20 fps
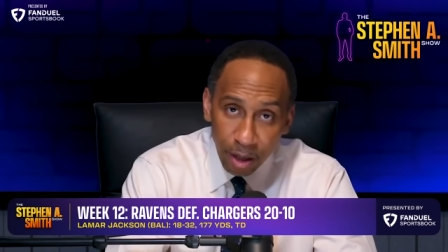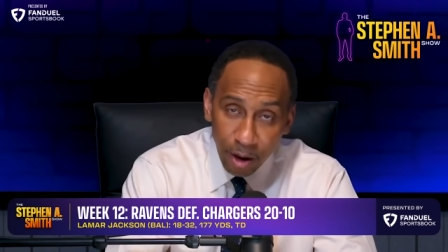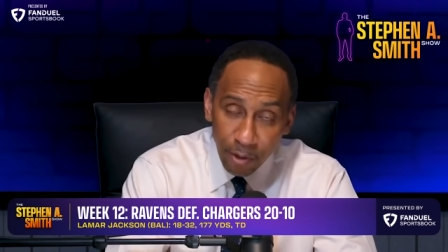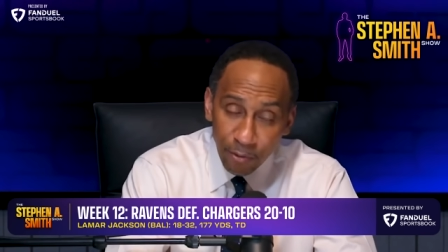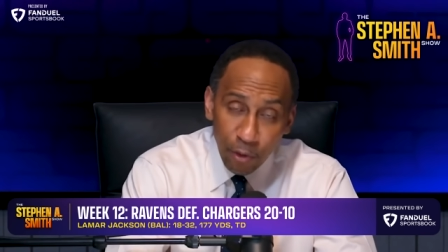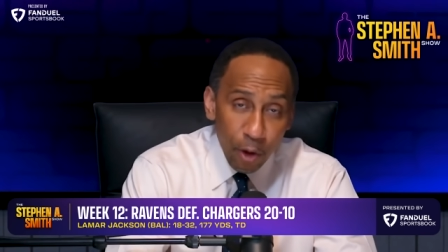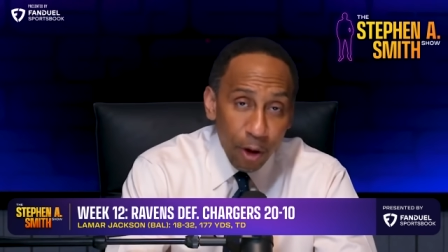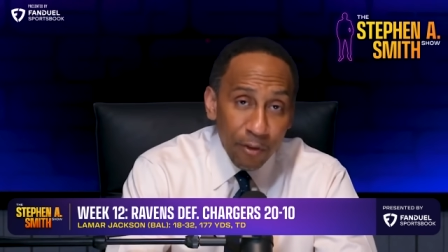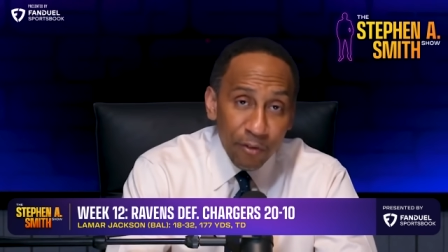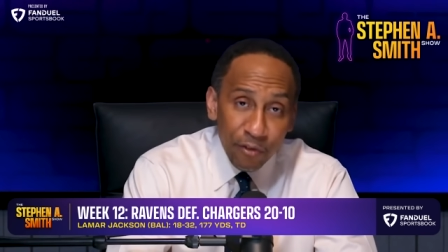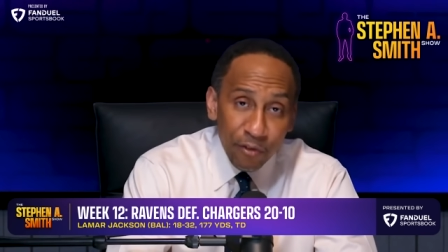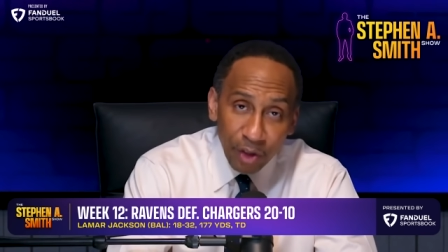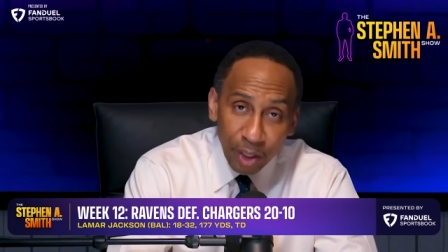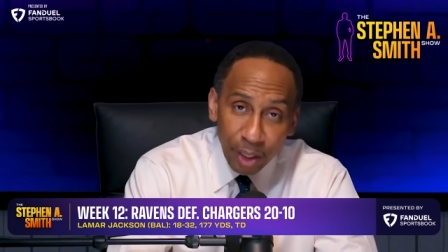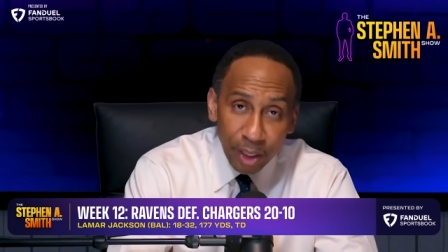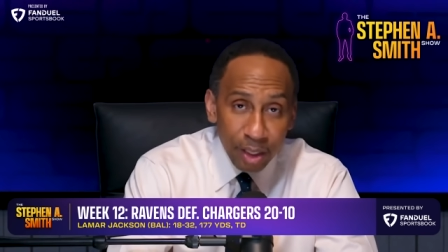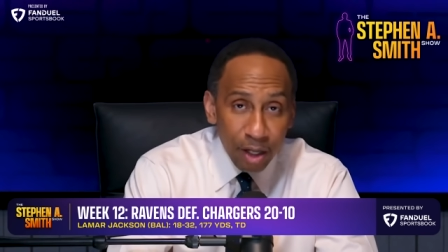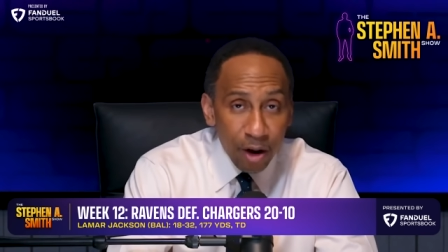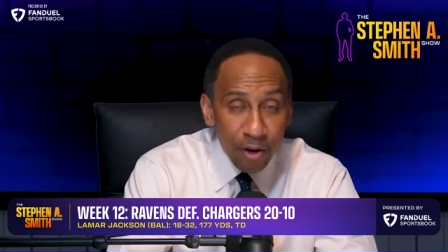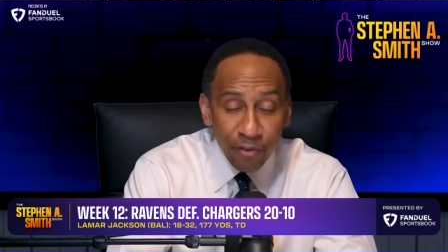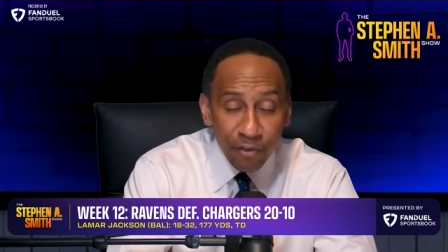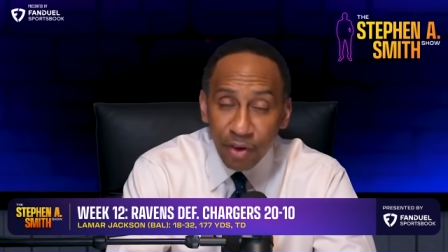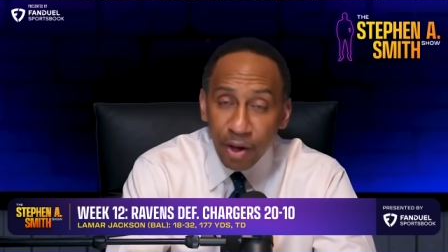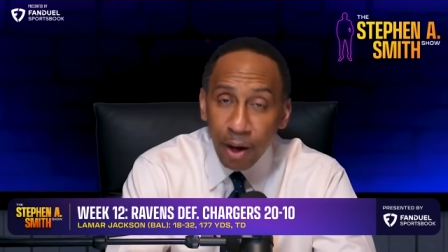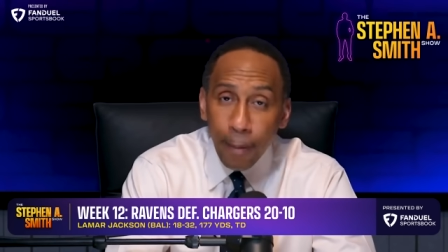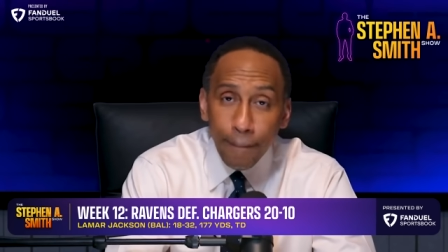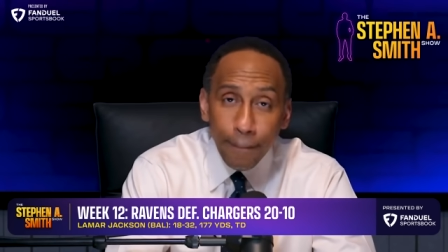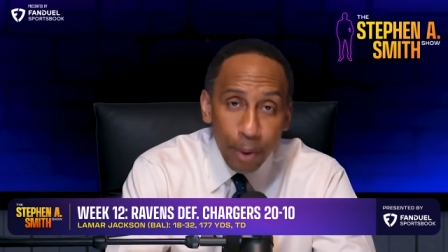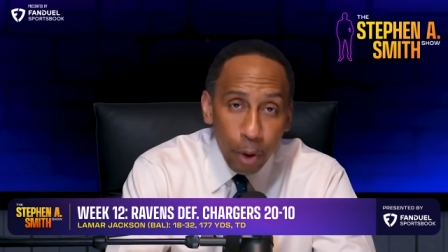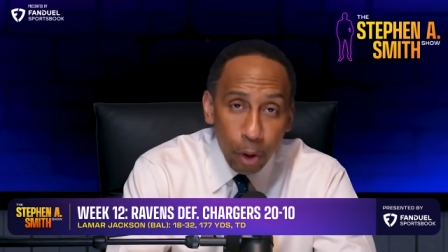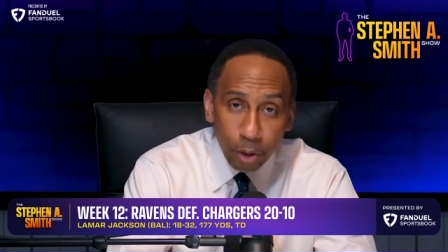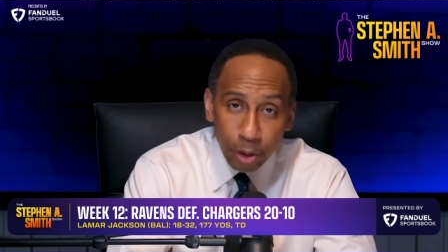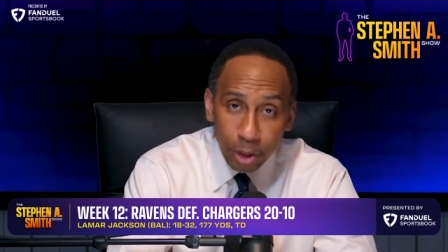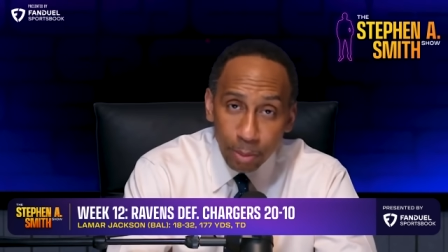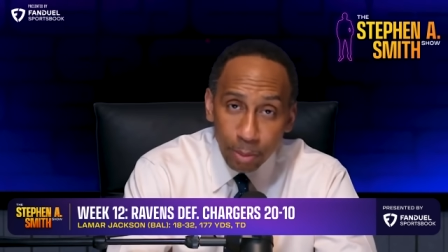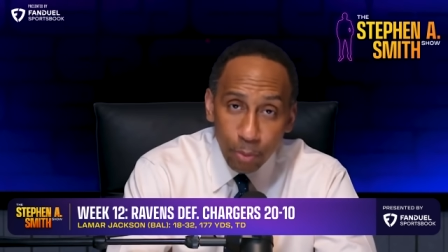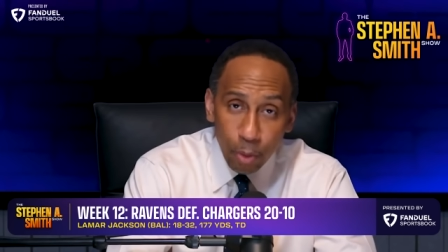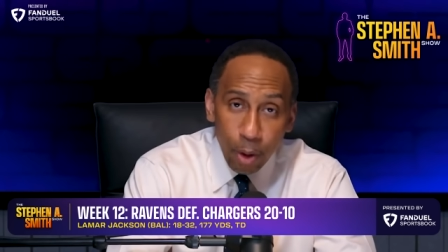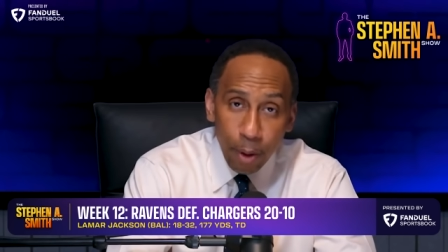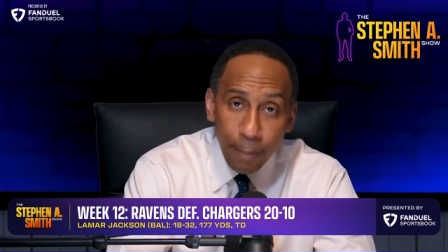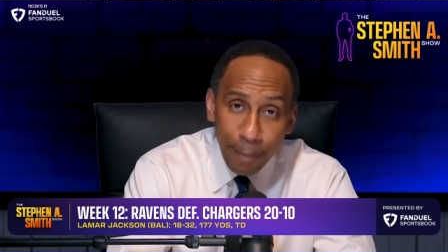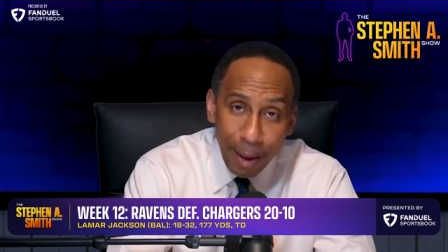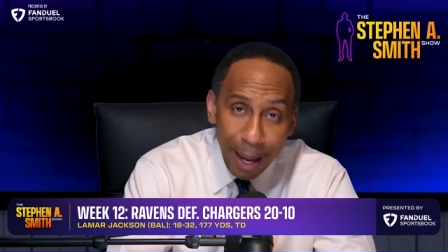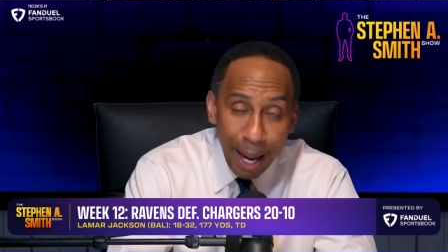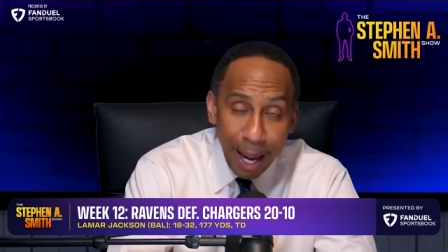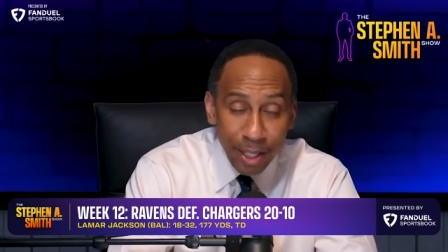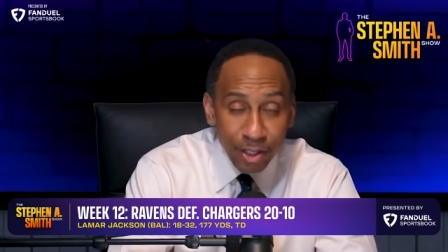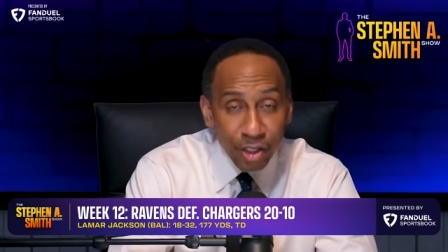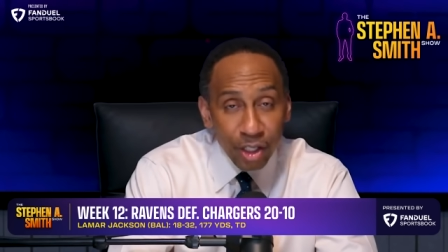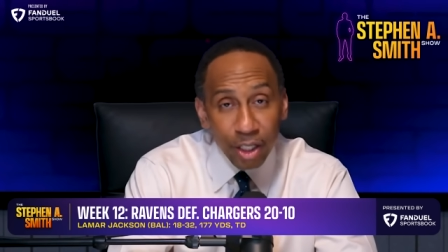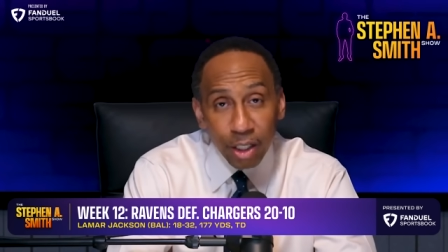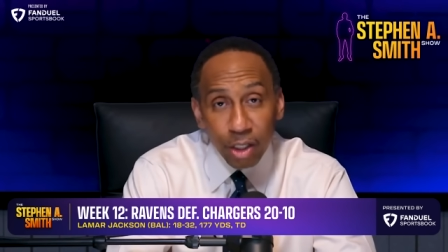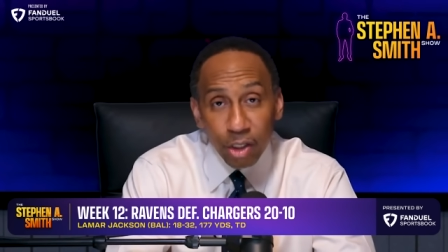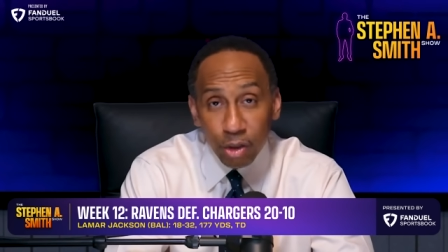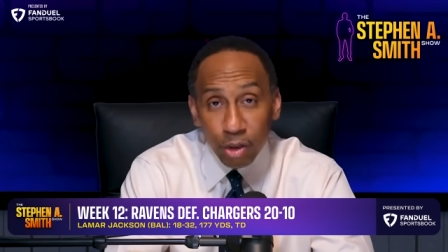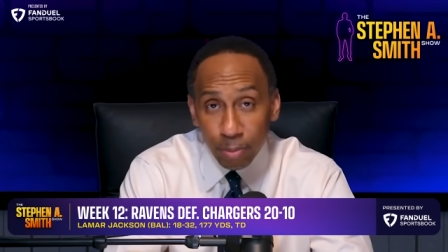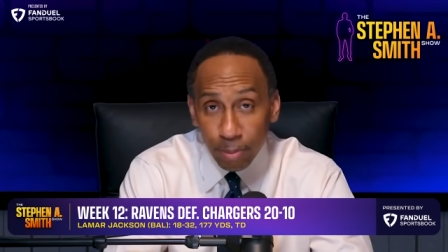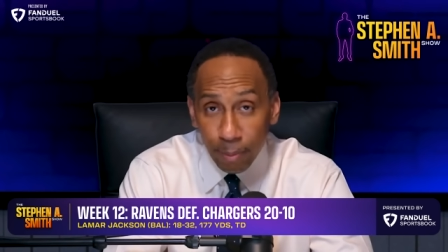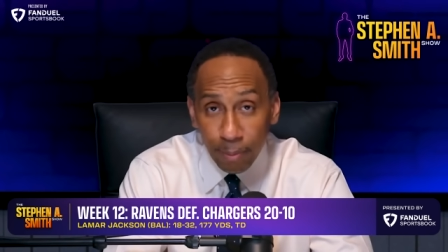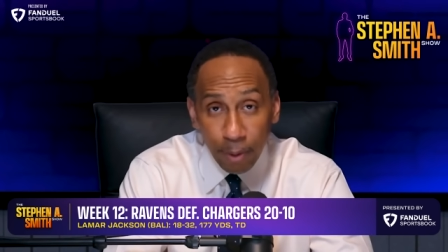for a Philadelphia-Baltimore match in the Super